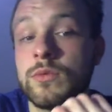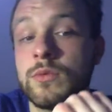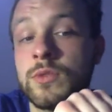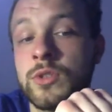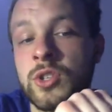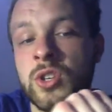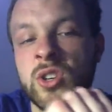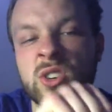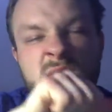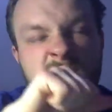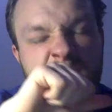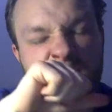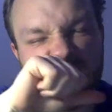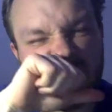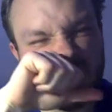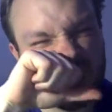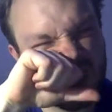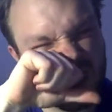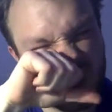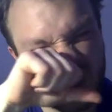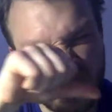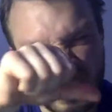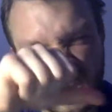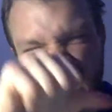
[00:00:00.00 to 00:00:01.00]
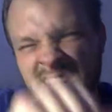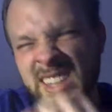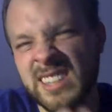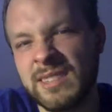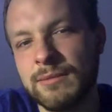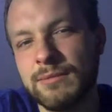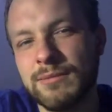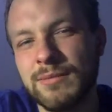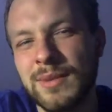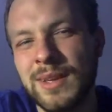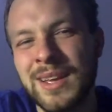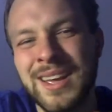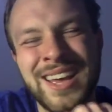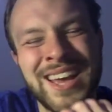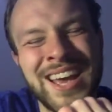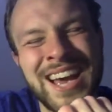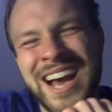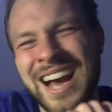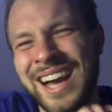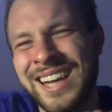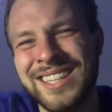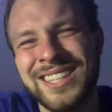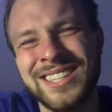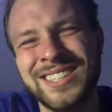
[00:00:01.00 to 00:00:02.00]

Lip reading: So pixel side, I